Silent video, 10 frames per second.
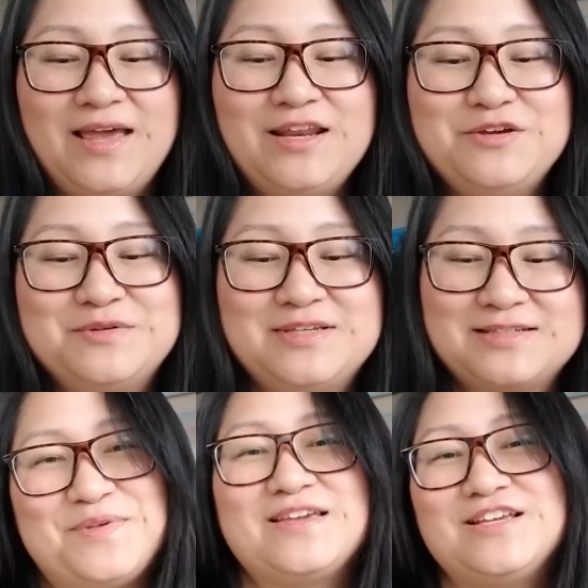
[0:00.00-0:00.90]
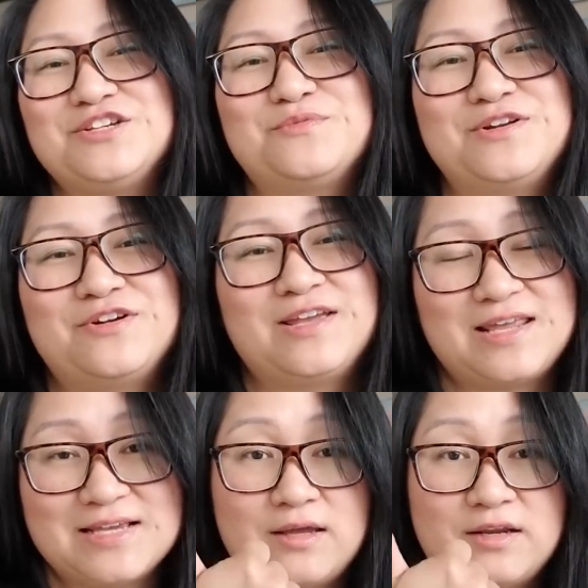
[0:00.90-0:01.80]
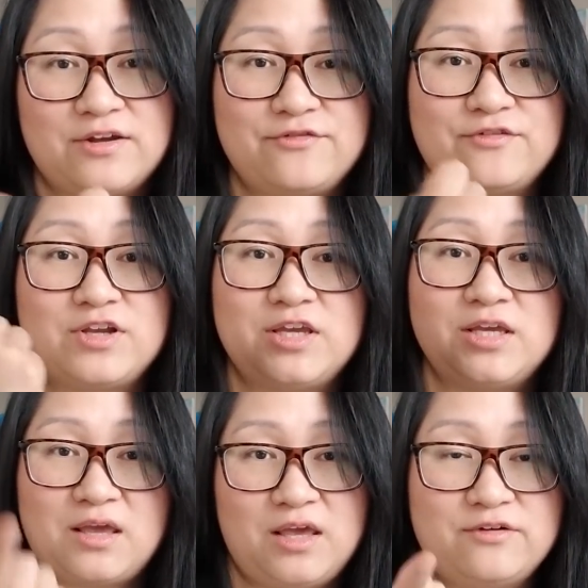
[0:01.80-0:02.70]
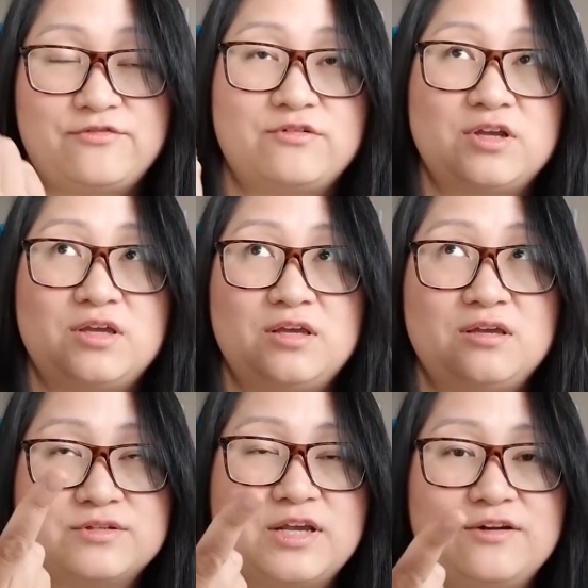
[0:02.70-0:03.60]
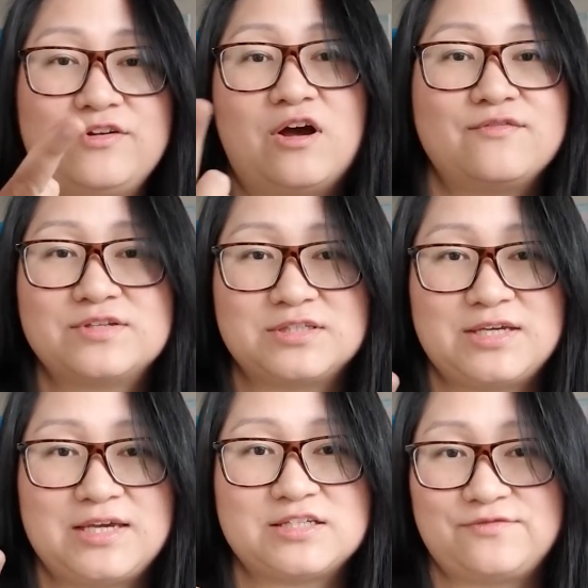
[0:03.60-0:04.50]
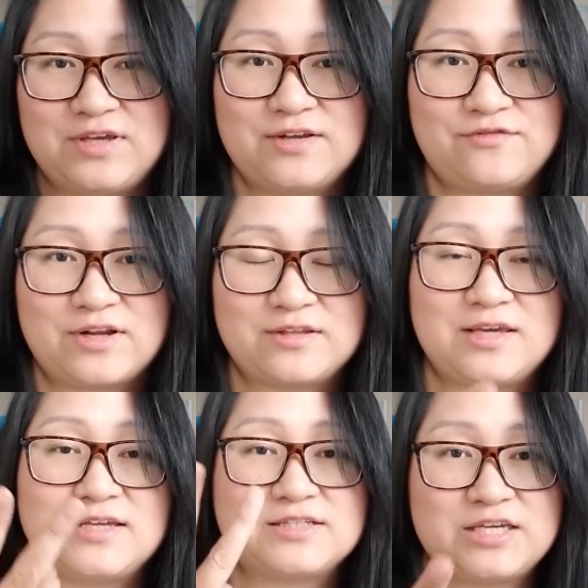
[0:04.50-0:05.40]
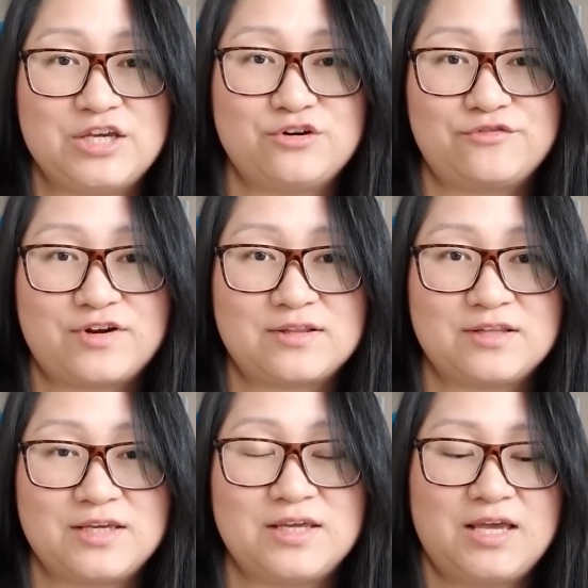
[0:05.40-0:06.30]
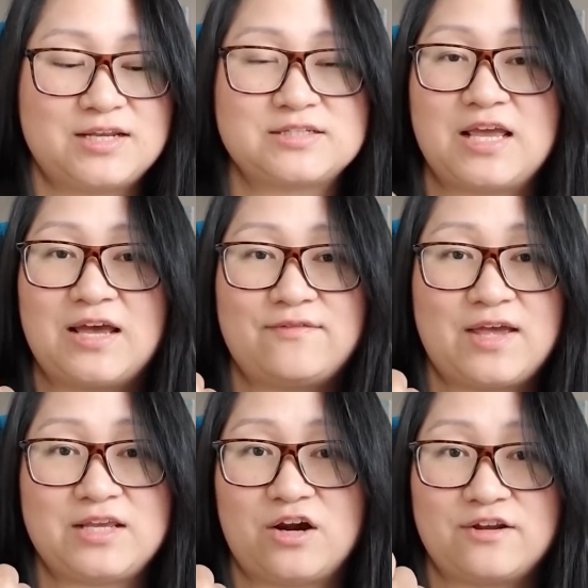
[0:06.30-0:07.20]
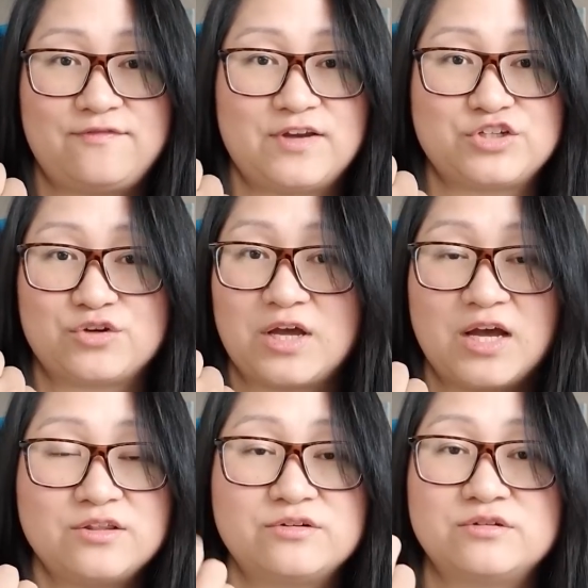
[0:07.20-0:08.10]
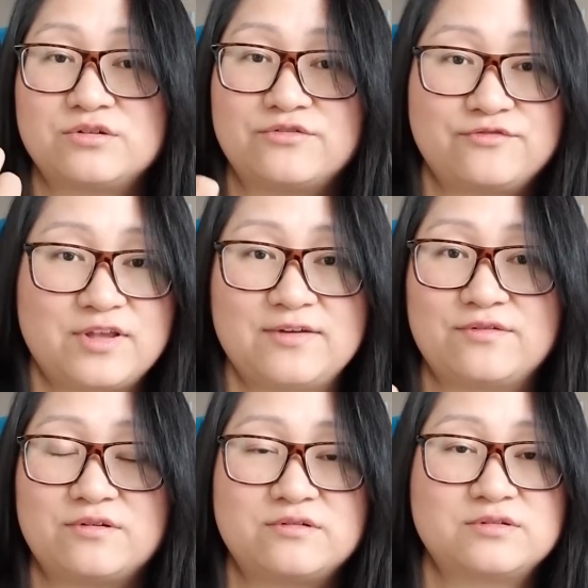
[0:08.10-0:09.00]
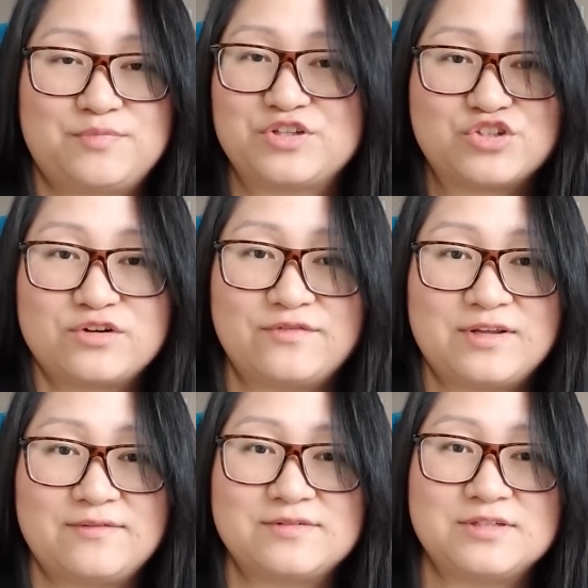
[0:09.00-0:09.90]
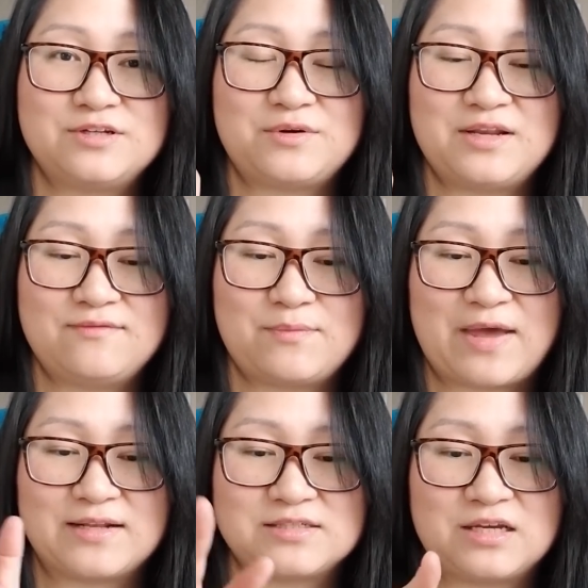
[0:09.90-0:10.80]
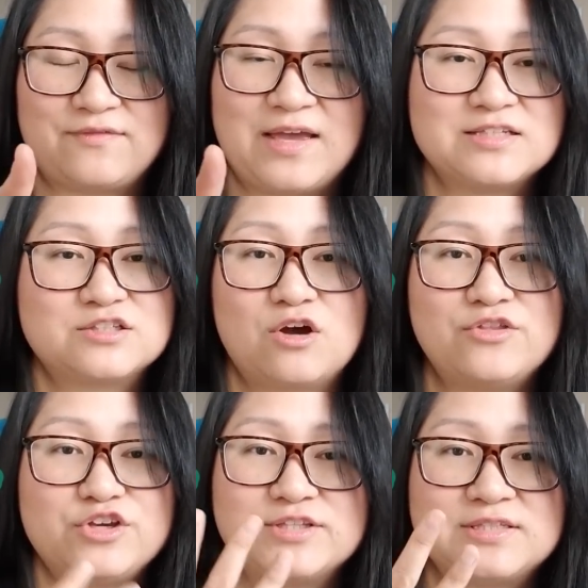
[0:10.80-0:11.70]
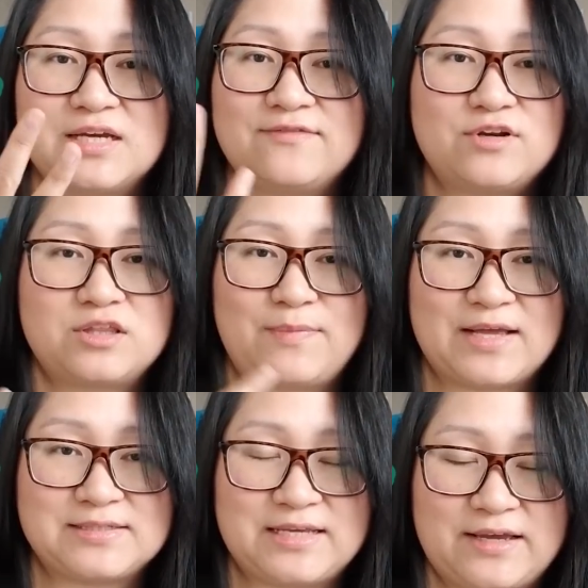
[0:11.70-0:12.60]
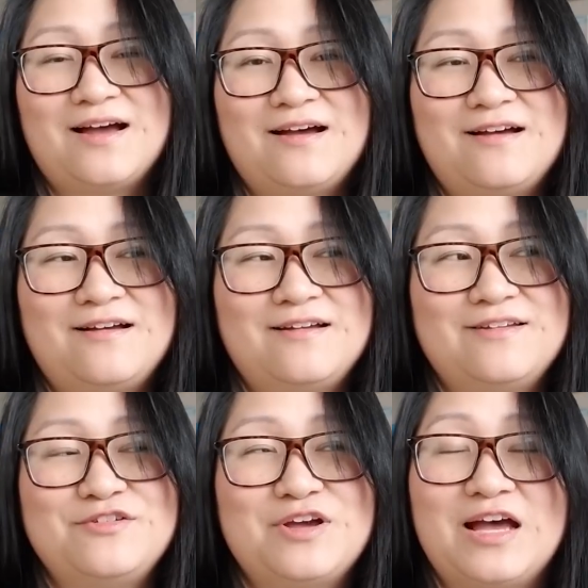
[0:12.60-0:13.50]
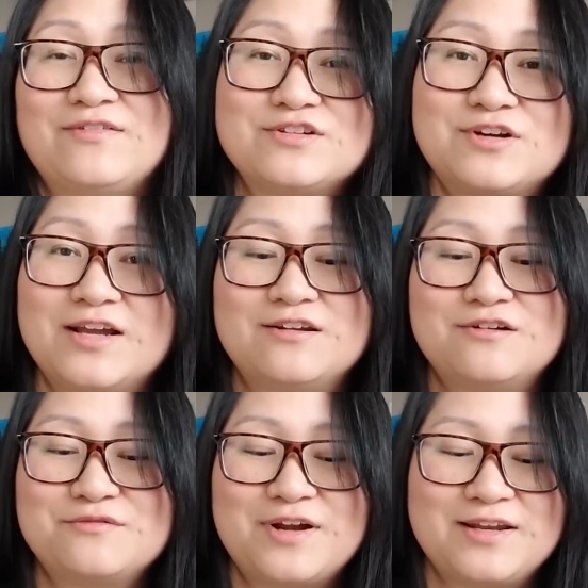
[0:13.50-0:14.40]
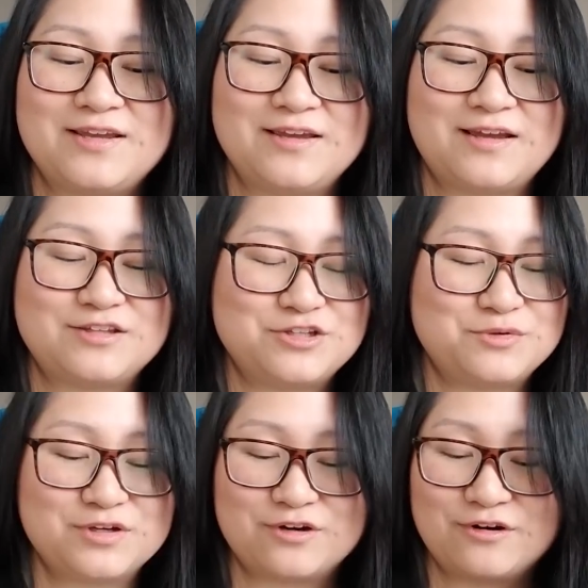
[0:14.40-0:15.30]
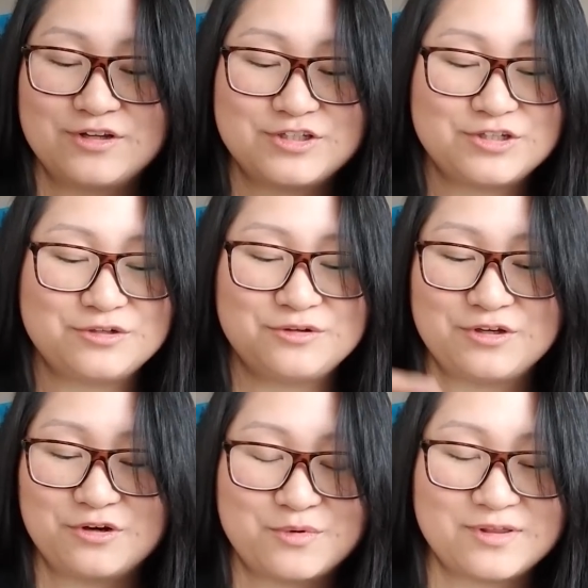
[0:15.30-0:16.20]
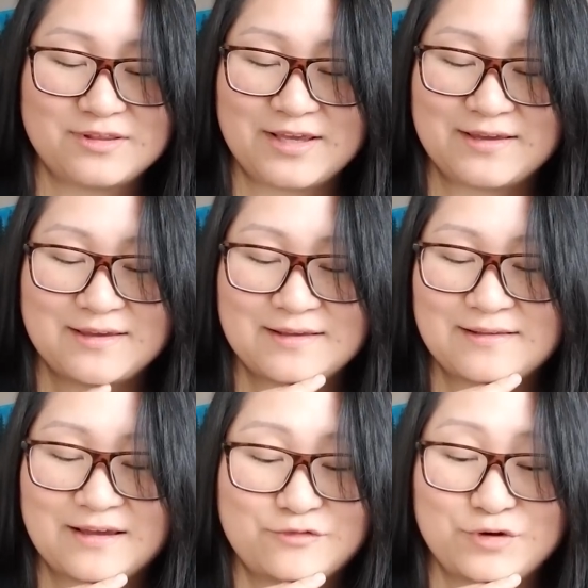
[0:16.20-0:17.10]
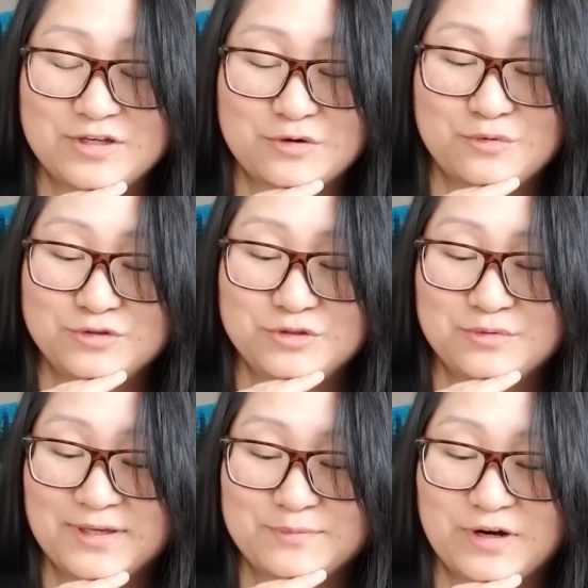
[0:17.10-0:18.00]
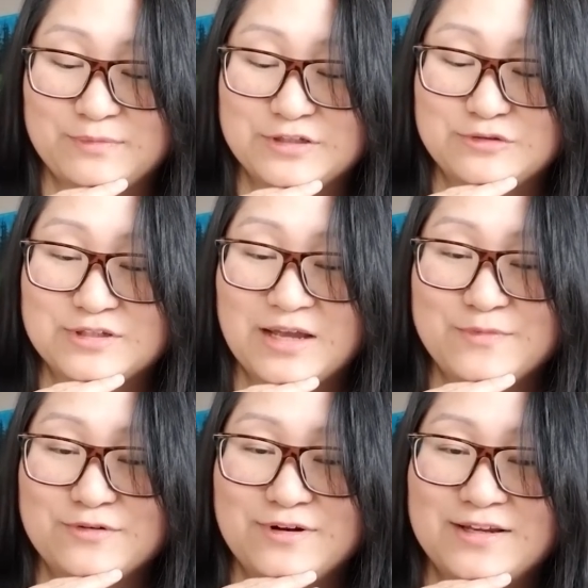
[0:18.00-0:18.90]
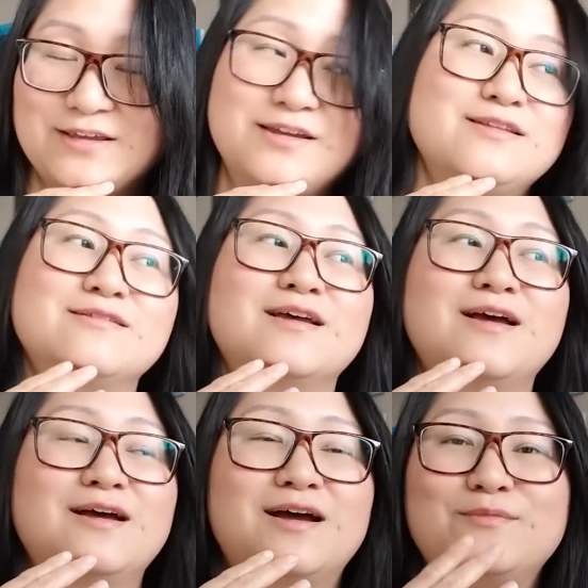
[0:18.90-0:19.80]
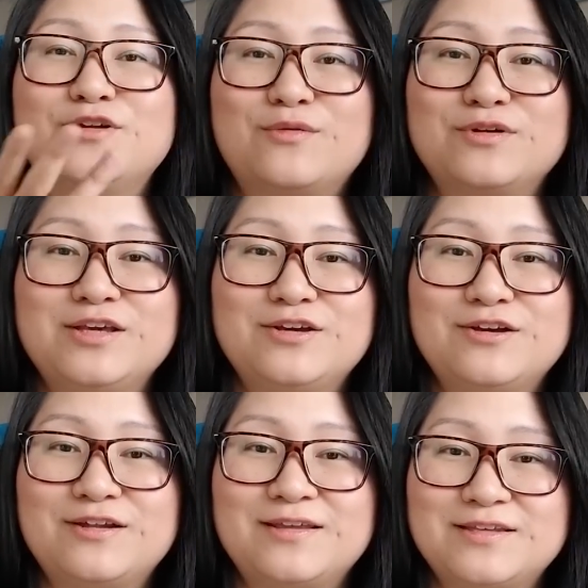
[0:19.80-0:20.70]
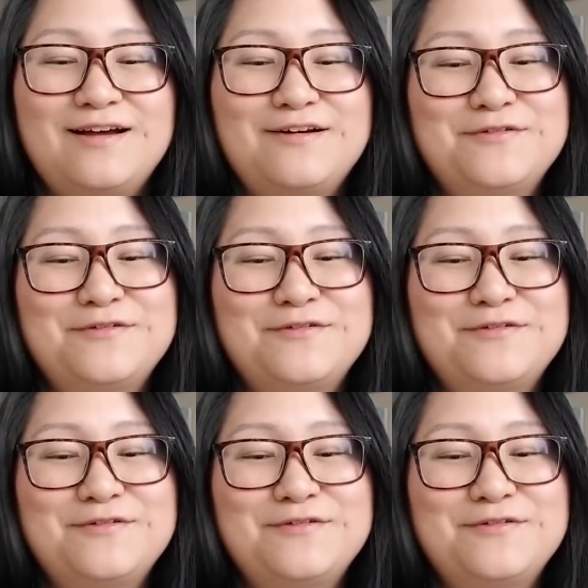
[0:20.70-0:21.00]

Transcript: Any Anyhoozies, in case you're wondering, it is nut-free, egg-free, dairy-free, obviously, is vegan-friendly, is keto-friendly. It doesn't have any artificial colors or flavors, preservatives, you know, any of the bad stuff. has all the good stuff, not the bad stuff. Uh, if you haven't tried it already, I do encourage you. You know where the link is. I've already told you like probably two times already because I'm not really good at this.